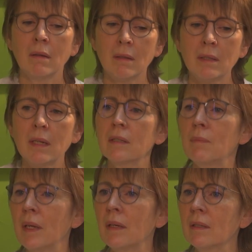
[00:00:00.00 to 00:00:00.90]
the sixth
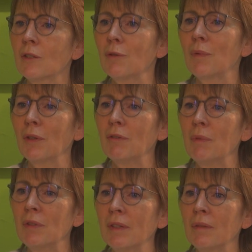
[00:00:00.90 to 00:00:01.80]
biggest troop
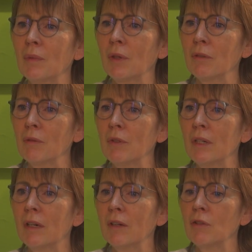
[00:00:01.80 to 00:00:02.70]

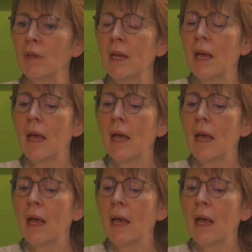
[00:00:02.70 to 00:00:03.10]
contributing country,